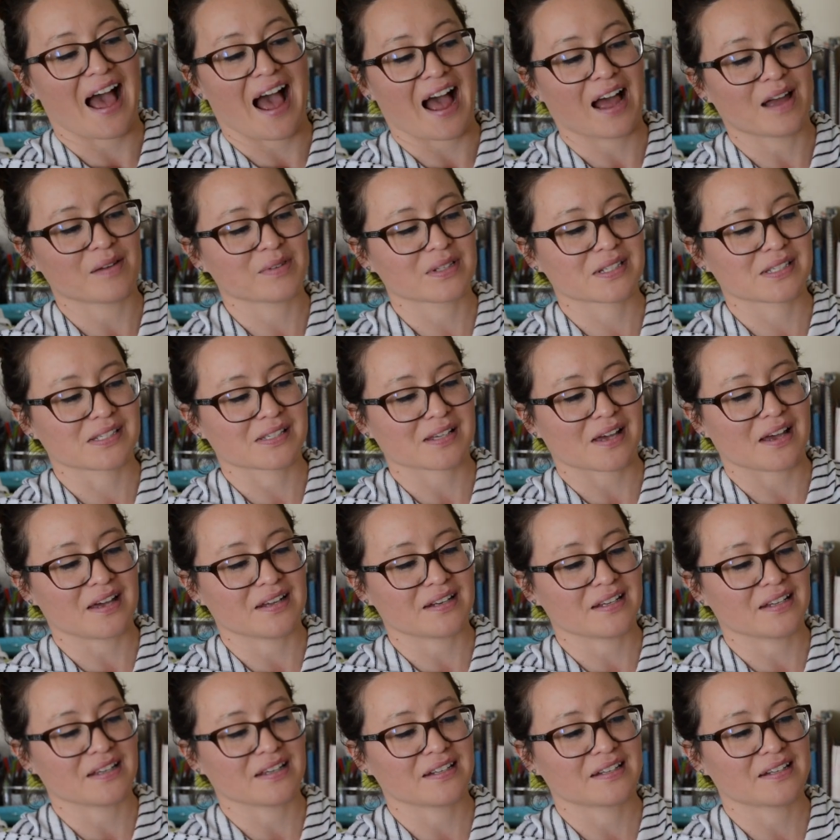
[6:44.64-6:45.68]
I'm
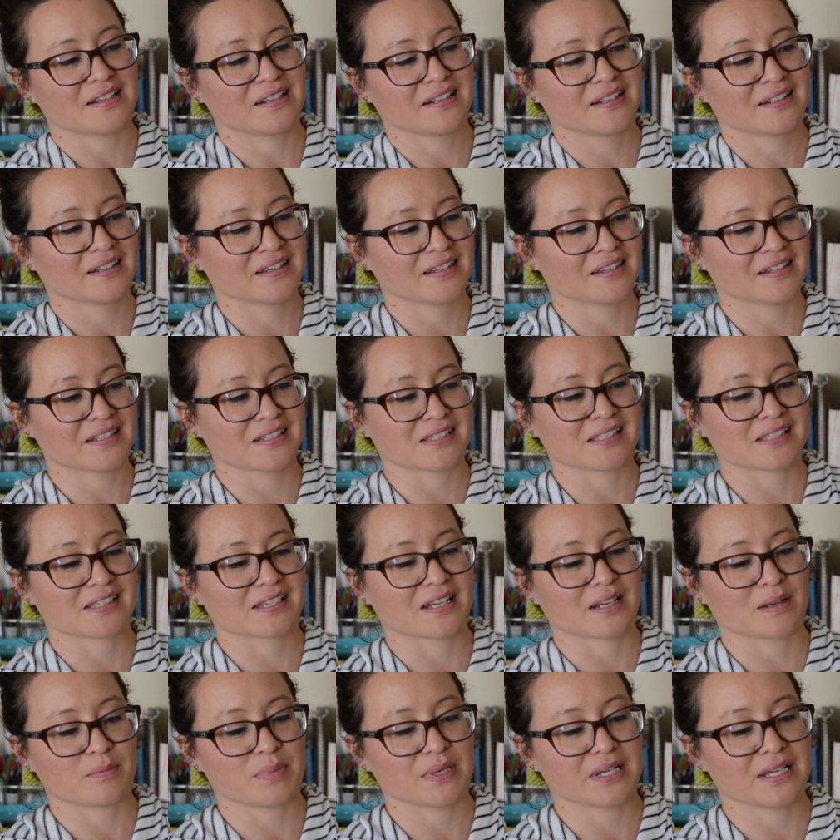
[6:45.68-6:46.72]
excited. This is
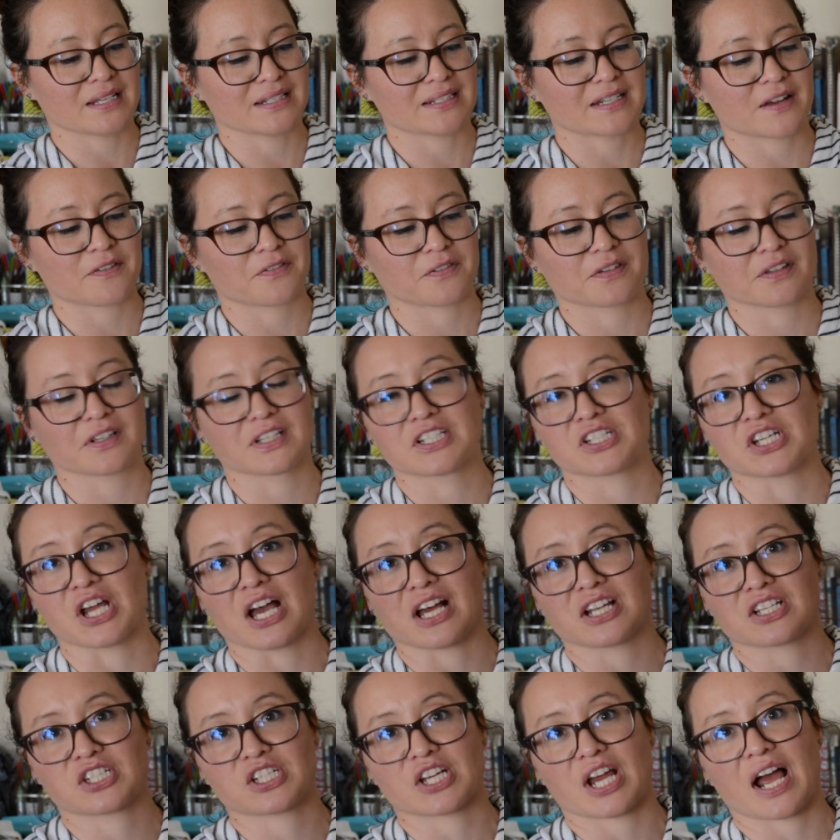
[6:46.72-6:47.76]
going to be definitely
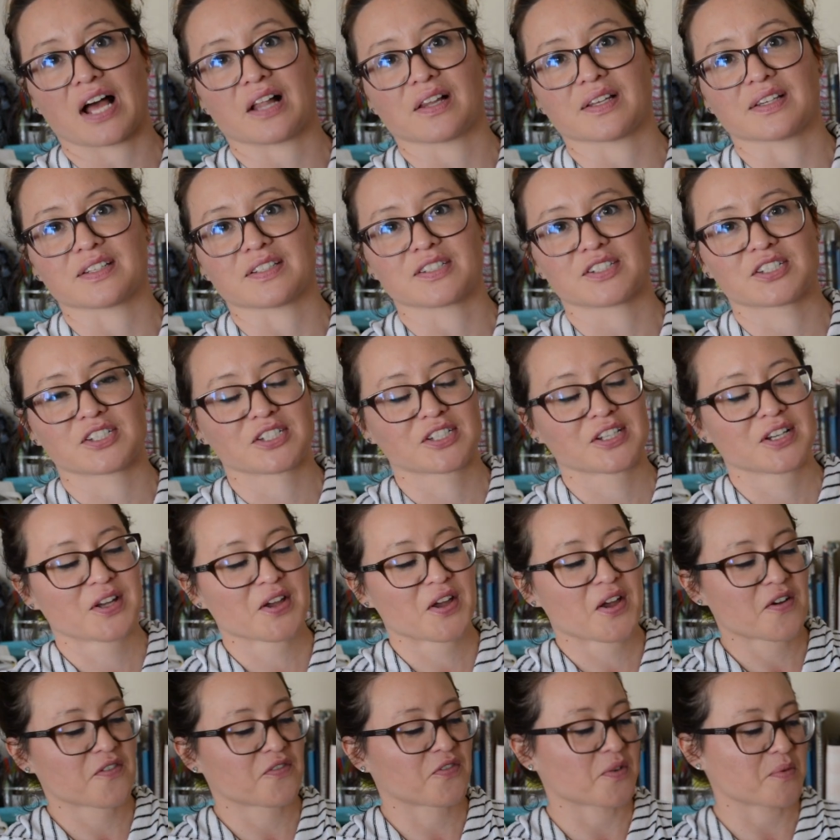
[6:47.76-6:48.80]
a challenge
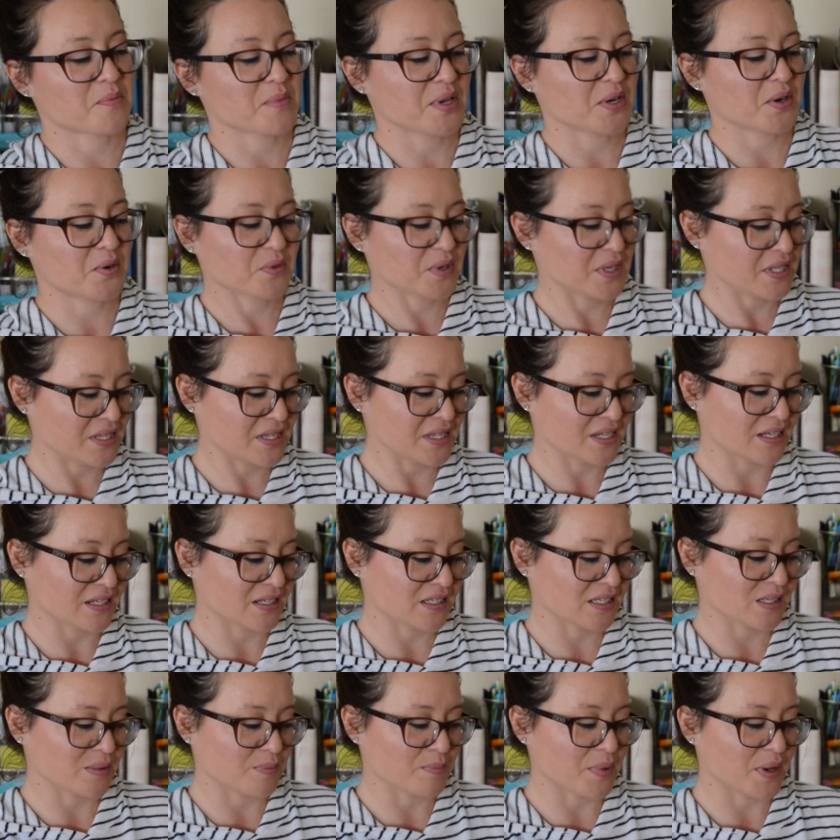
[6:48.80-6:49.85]
for me to read
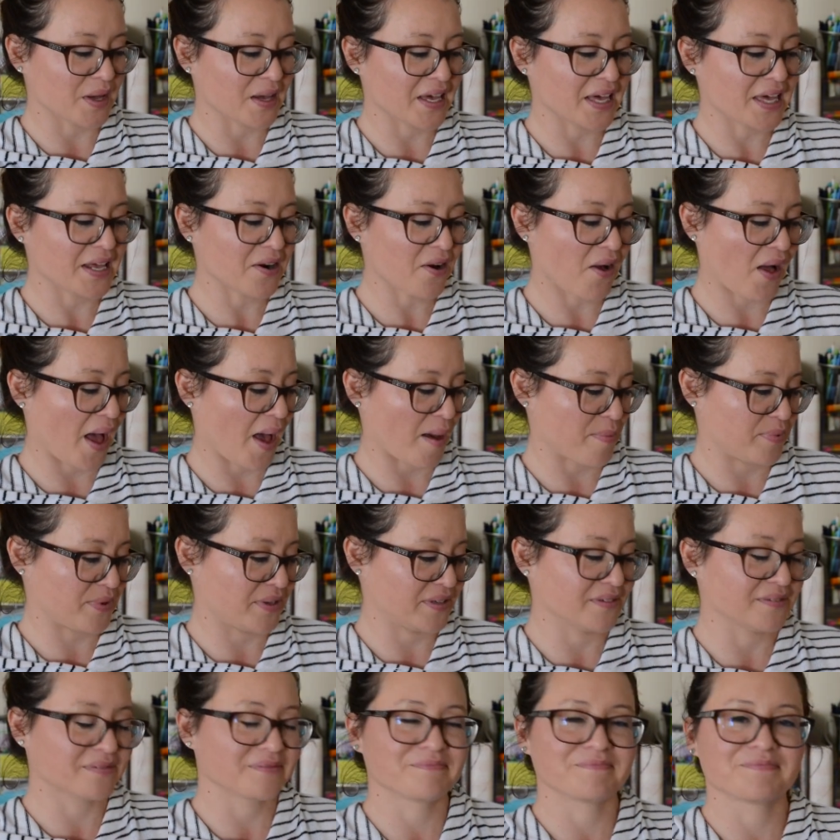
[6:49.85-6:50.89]
this, but it'll happen.
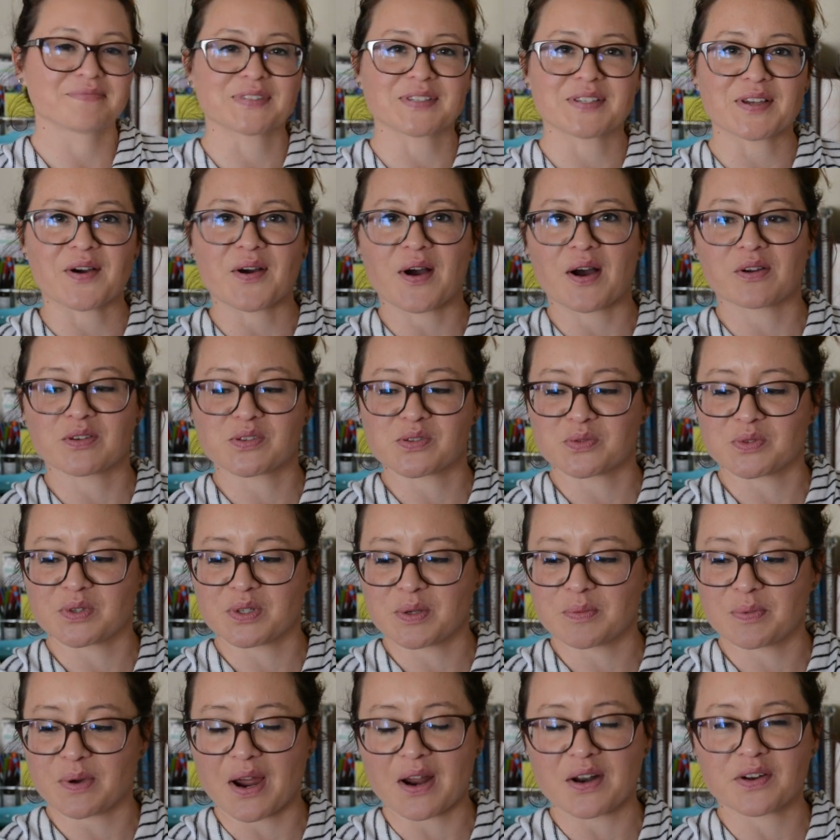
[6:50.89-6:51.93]
So I was
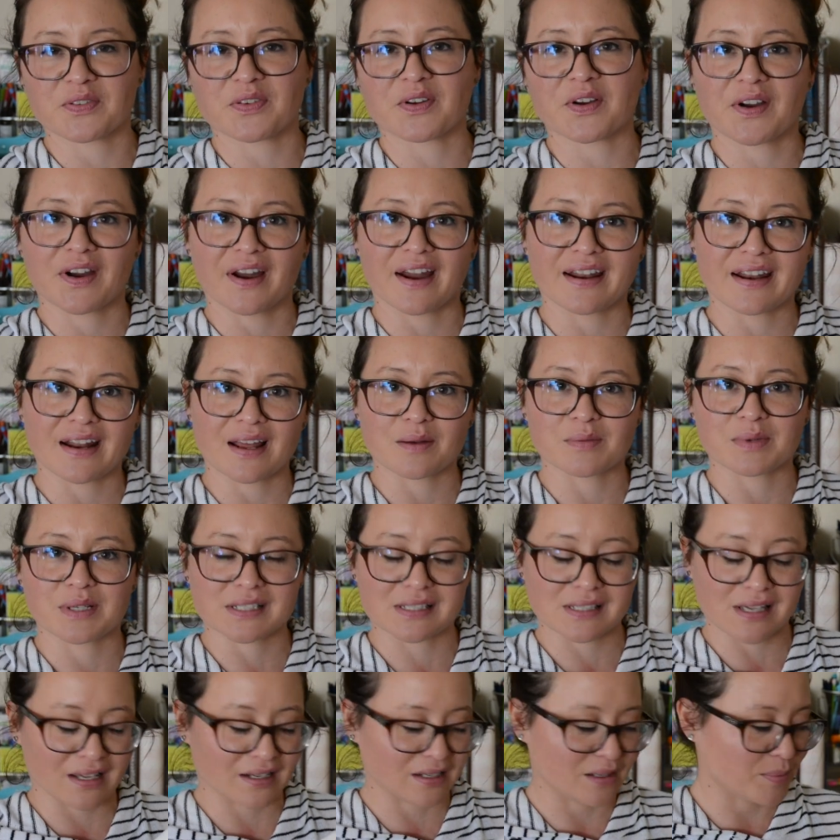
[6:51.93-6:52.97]
really proud of her, and I'm
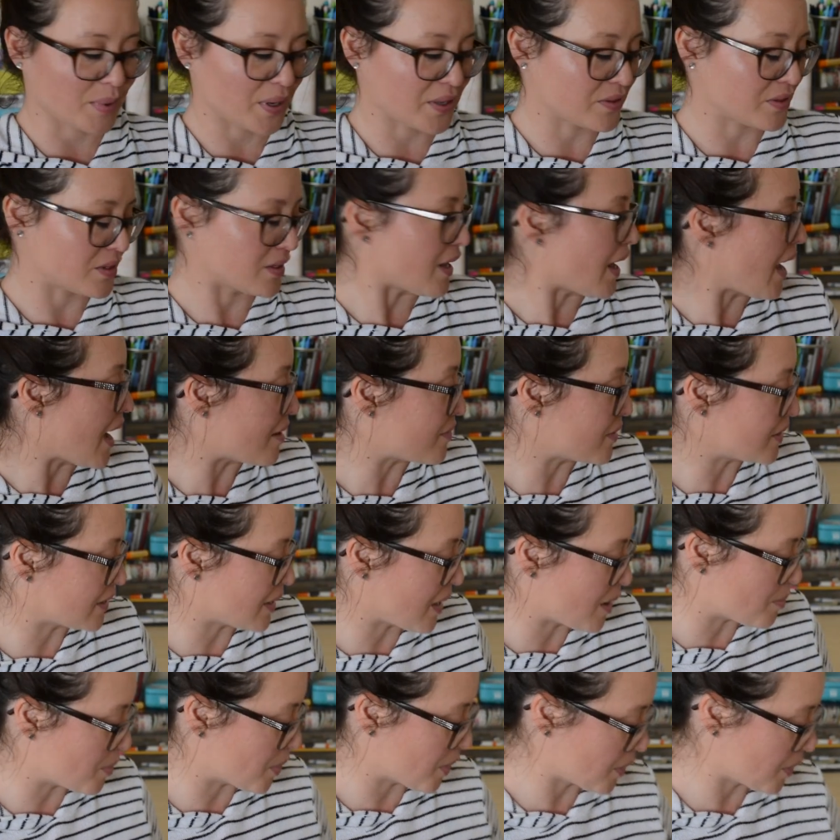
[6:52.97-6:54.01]
excited about having that